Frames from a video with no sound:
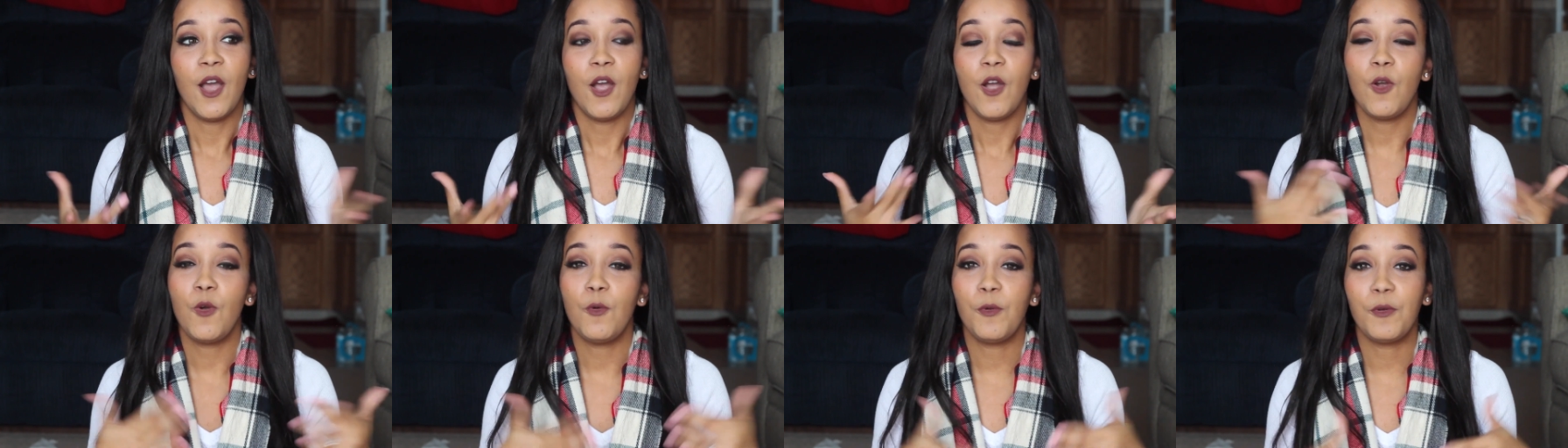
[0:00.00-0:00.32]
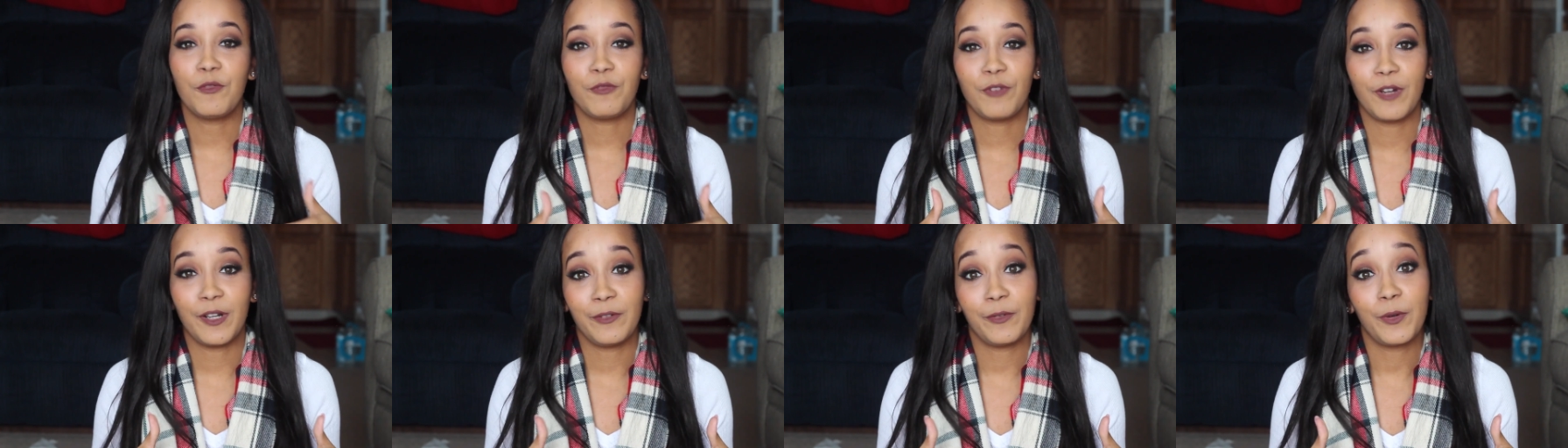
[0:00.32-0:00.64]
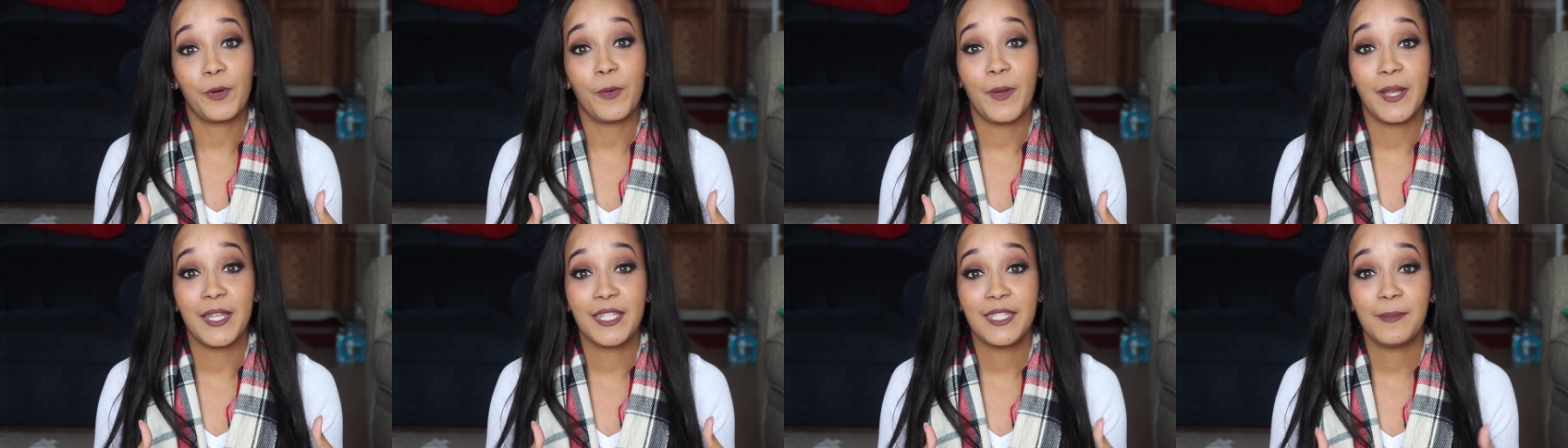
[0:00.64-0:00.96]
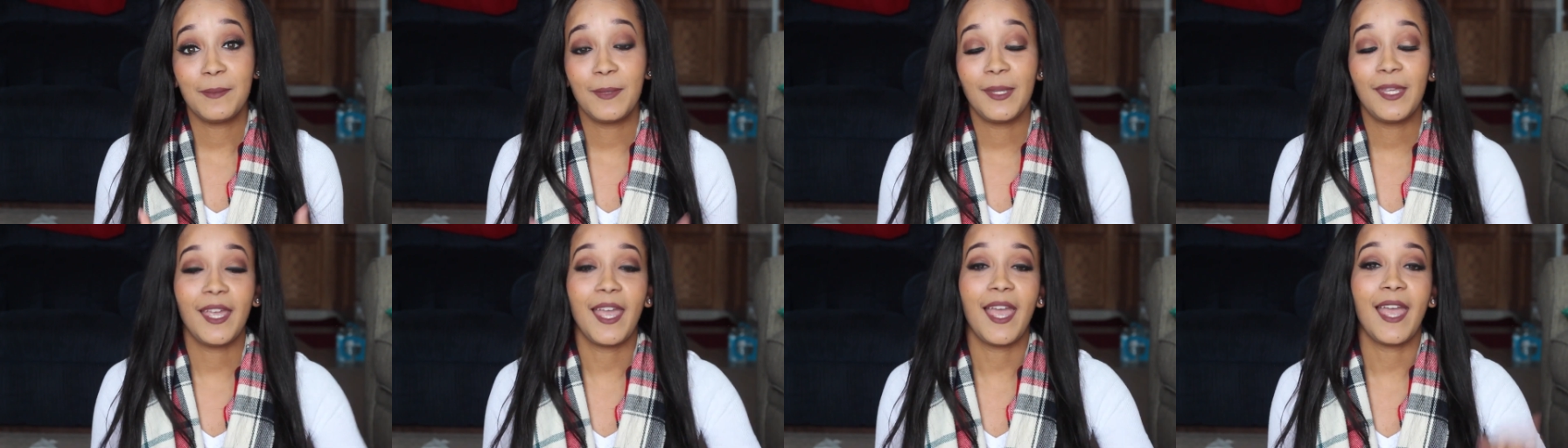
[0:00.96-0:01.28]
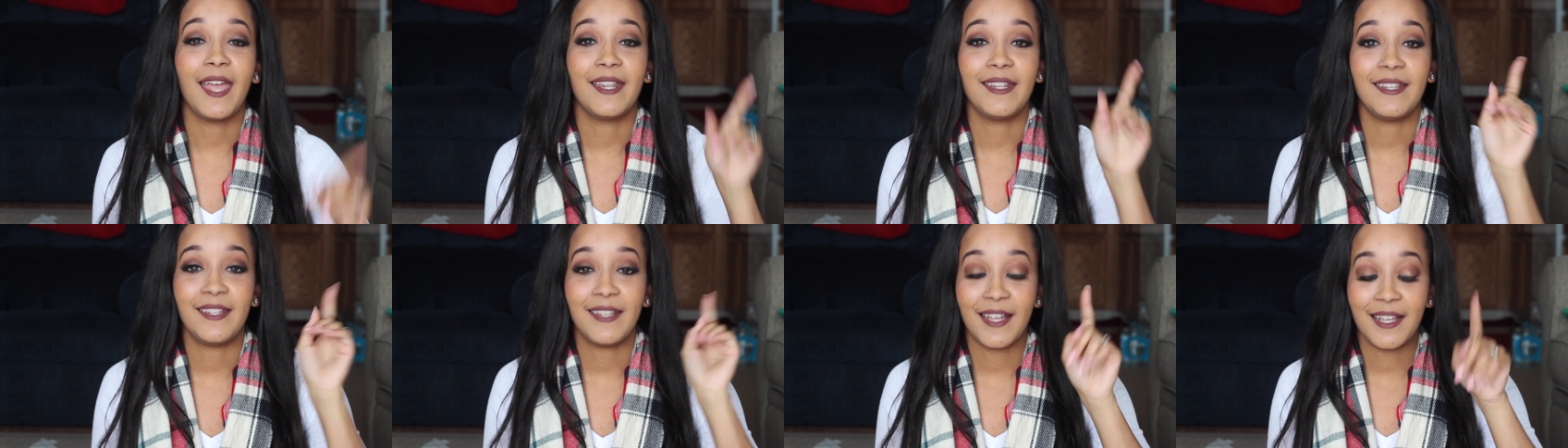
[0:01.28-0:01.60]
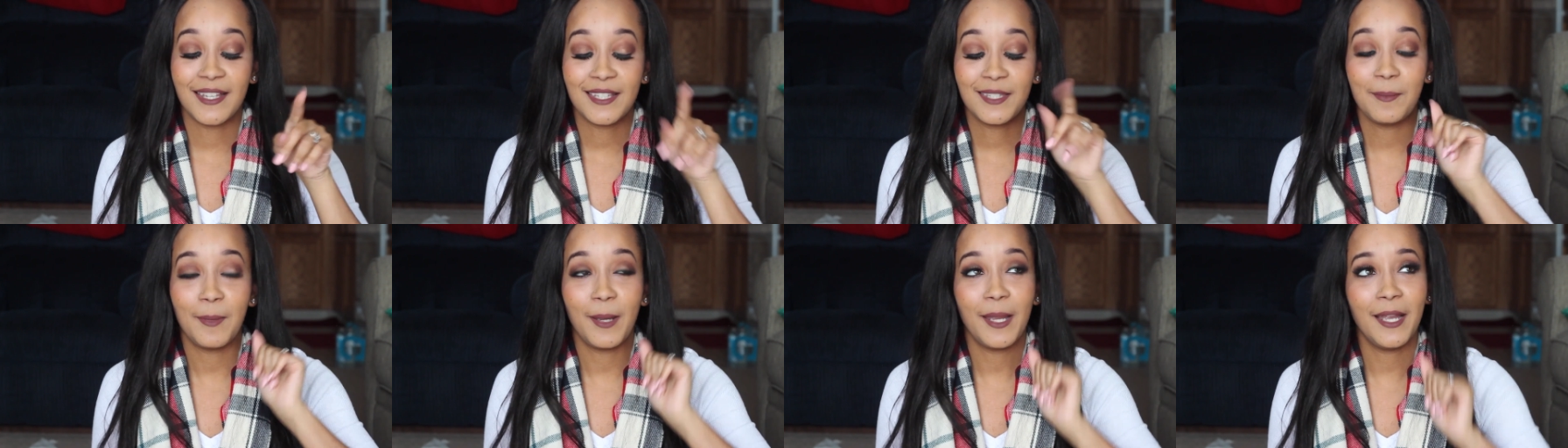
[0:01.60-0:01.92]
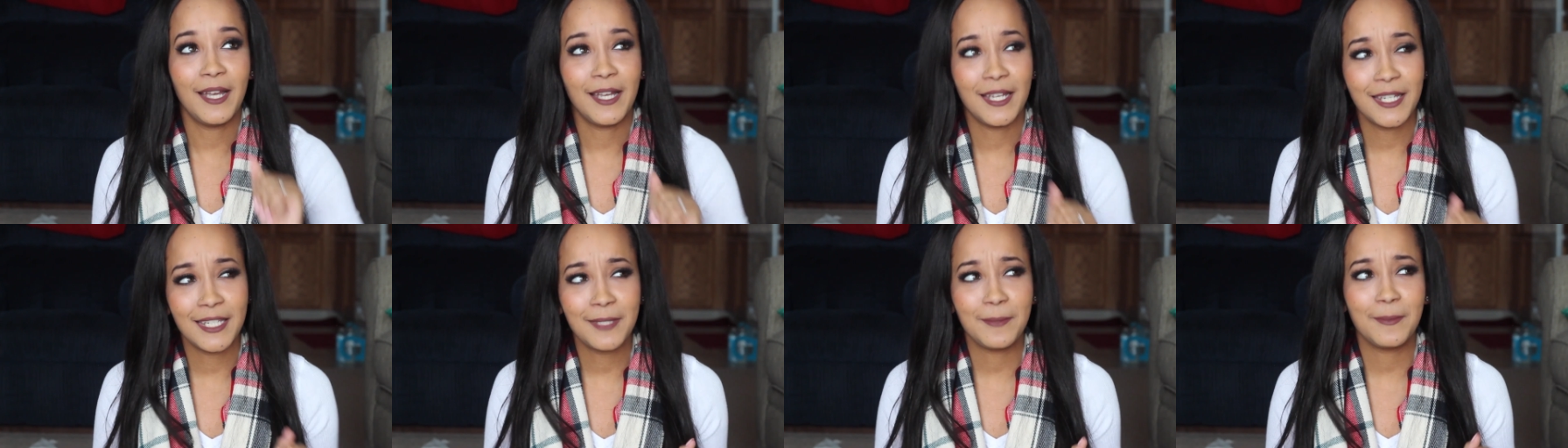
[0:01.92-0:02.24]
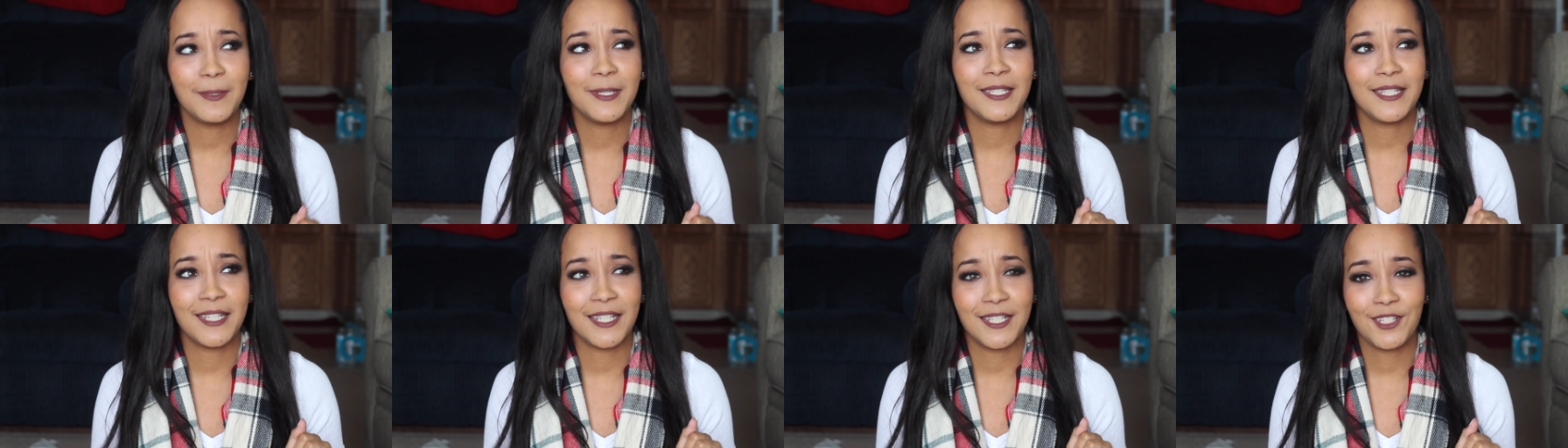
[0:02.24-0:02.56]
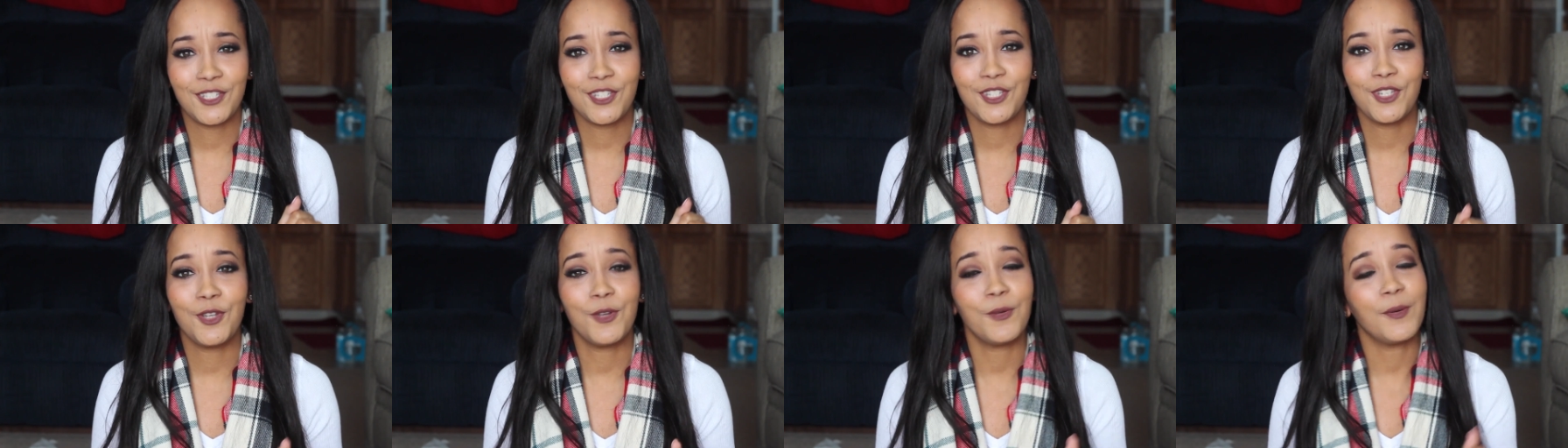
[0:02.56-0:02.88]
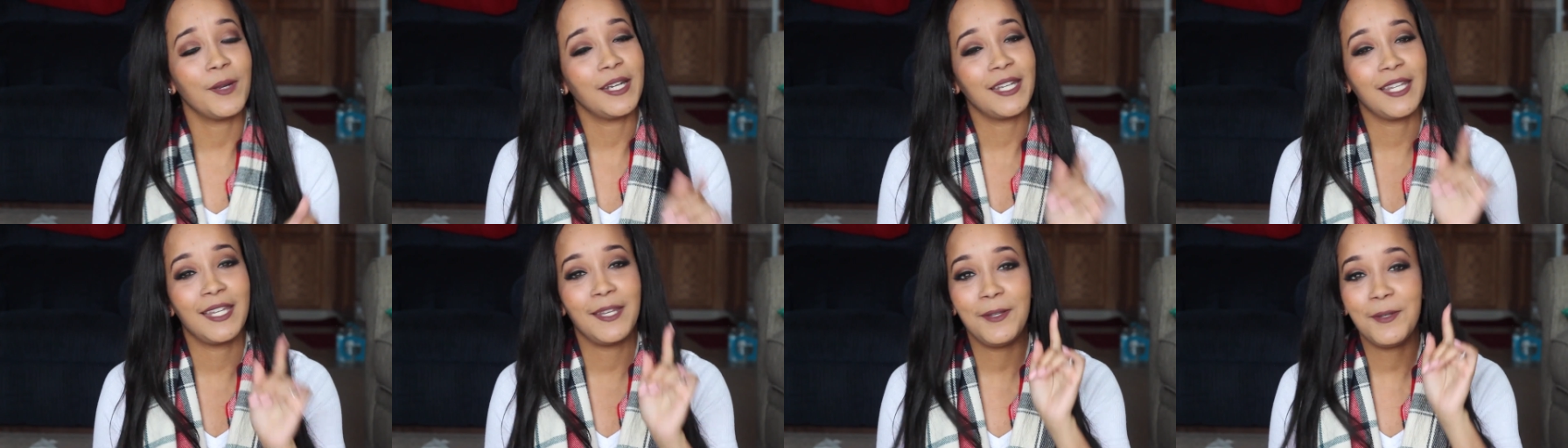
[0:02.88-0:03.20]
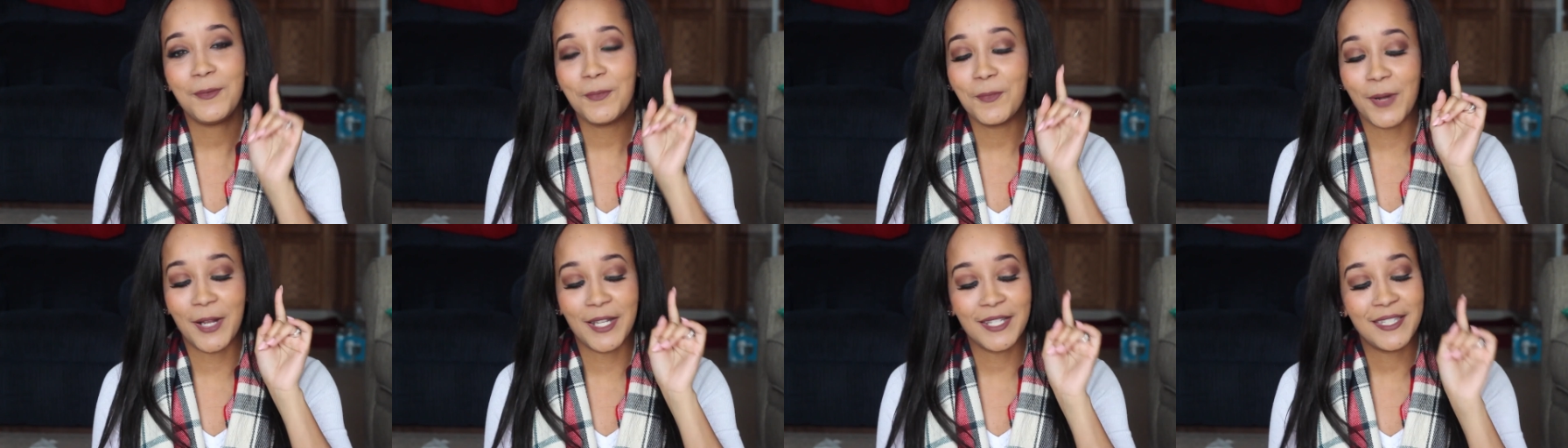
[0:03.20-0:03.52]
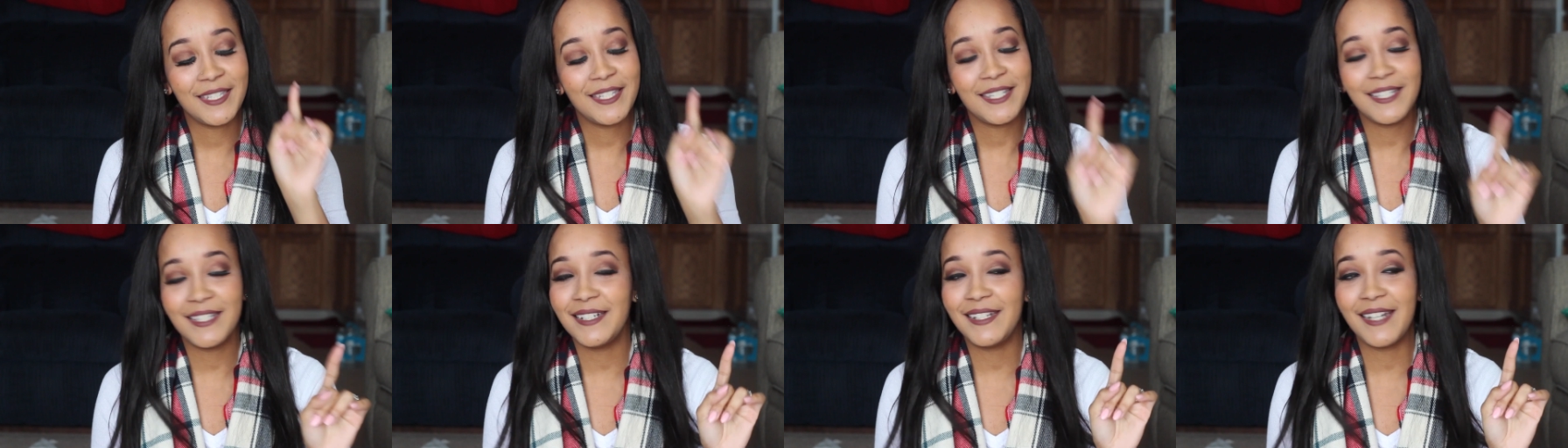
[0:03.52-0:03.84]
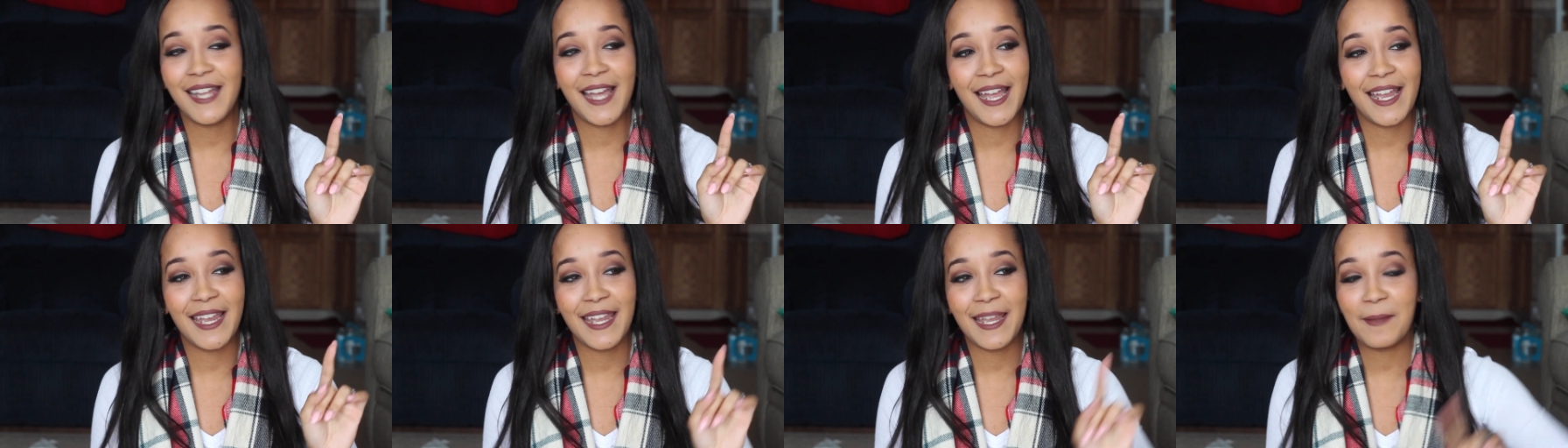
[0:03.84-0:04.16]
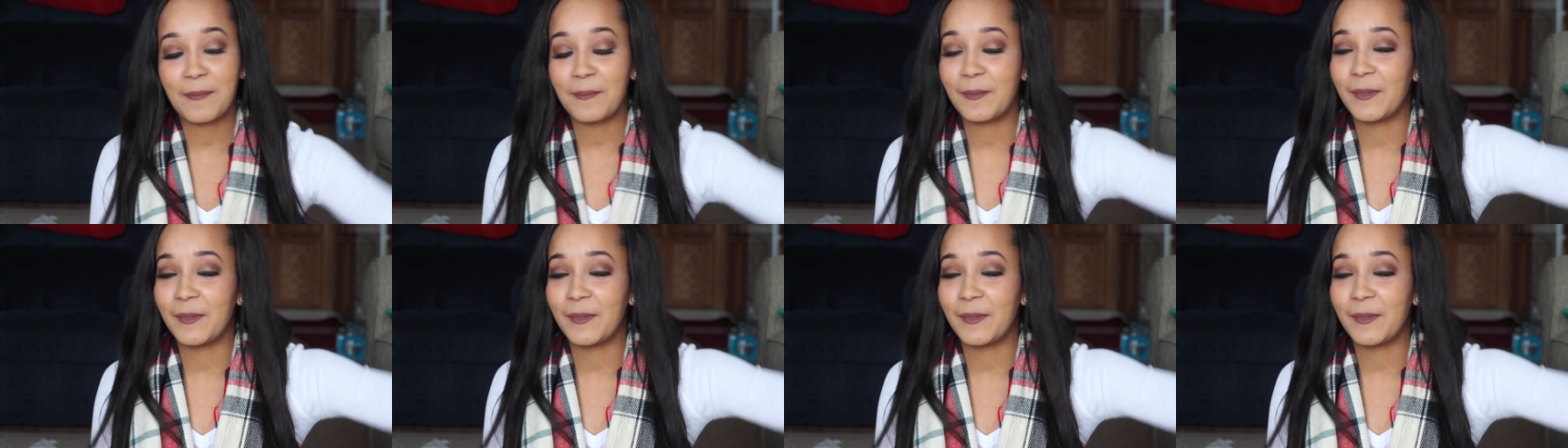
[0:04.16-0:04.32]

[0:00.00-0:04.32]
who would friend request me, and yes, my husband did too, and he wants to deny it,